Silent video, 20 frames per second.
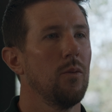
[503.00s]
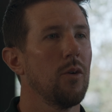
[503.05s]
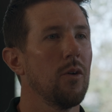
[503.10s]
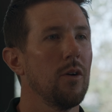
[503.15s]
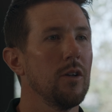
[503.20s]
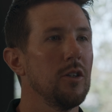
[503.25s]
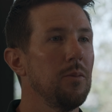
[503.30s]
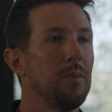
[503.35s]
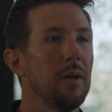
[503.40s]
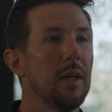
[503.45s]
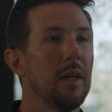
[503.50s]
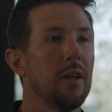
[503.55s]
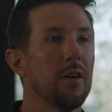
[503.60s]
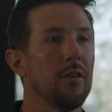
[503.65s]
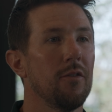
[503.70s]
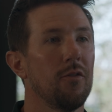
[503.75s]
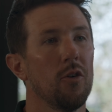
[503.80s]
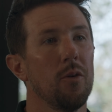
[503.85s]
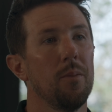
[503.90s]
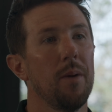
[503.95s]
We're going to be here
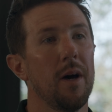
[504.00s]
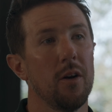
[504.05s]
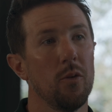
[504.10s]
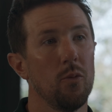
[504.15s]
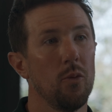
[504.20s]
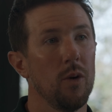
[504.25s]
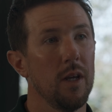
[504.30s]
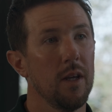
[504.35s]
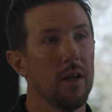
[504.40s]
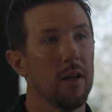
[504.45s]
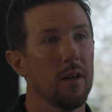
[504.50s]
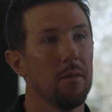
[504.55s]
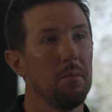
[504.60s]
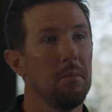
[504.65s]
for about a week,